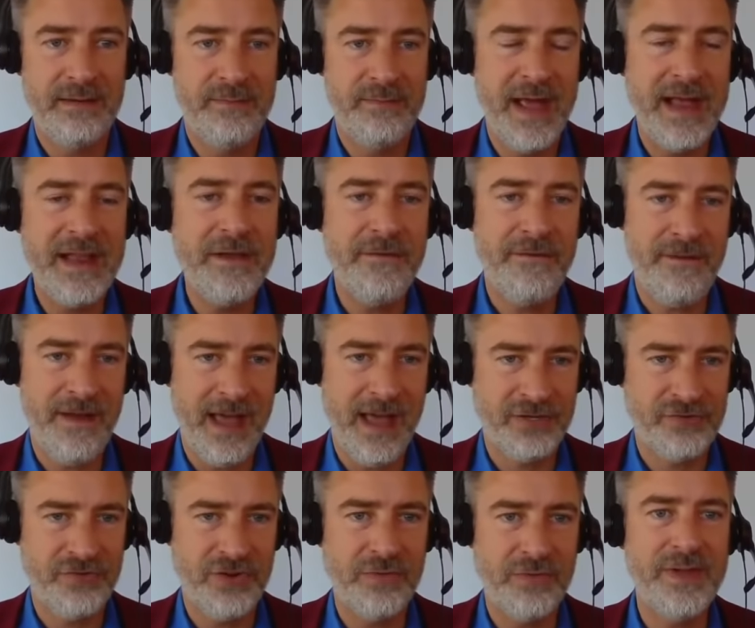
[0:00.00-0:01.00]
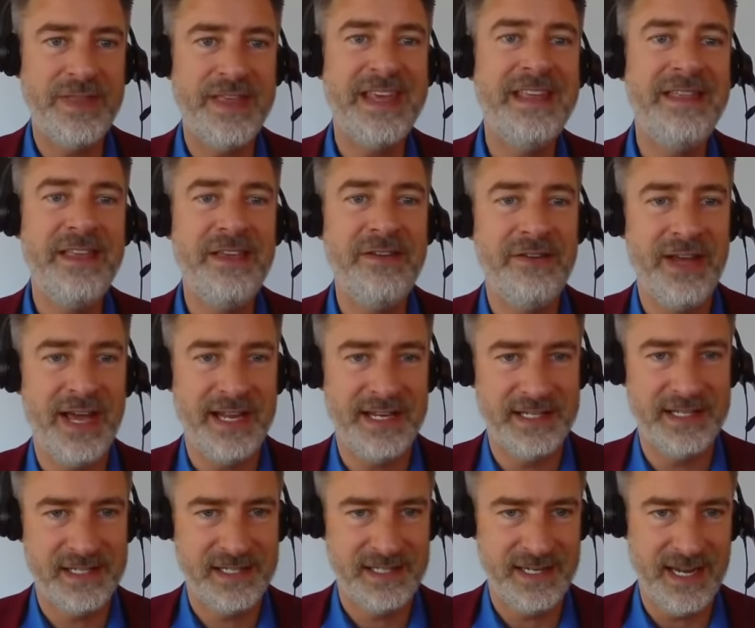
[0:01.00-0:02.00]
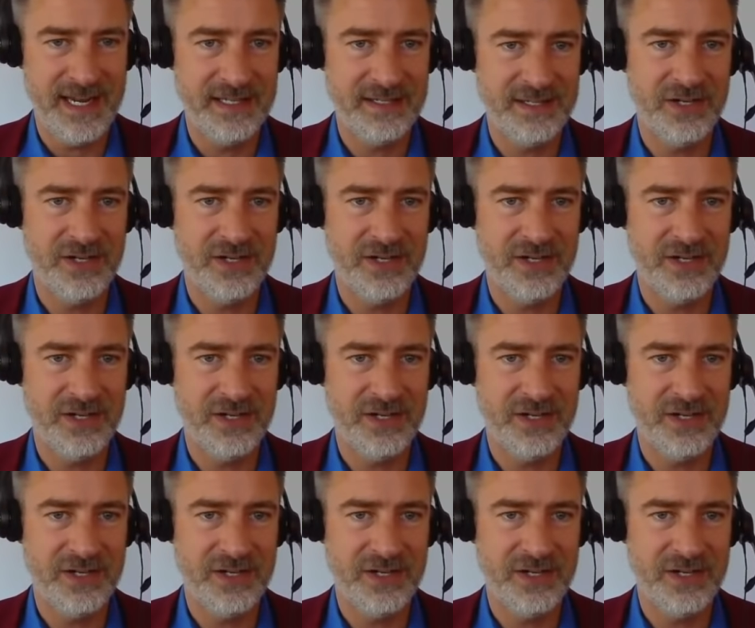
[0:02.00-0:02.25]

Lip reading: manufacturing within the United States.